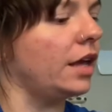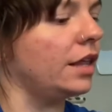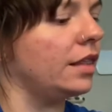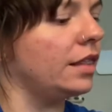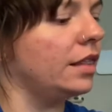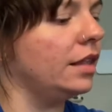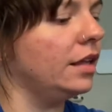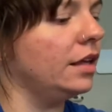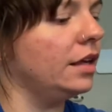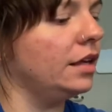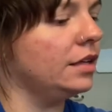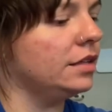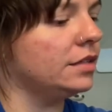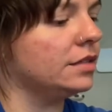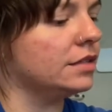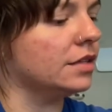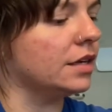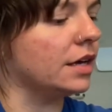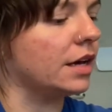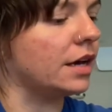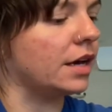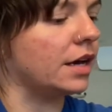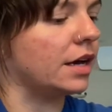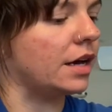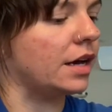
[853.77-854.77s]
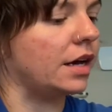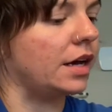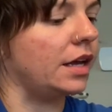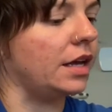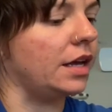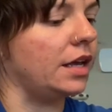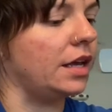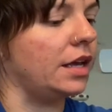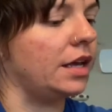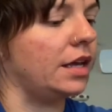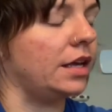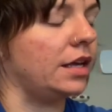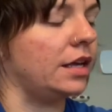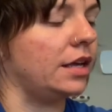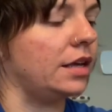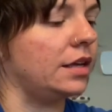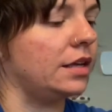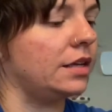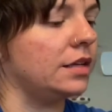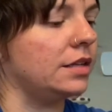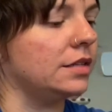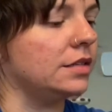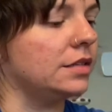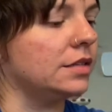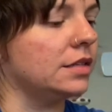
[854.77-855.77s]
this guy
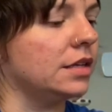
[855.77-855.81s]
is,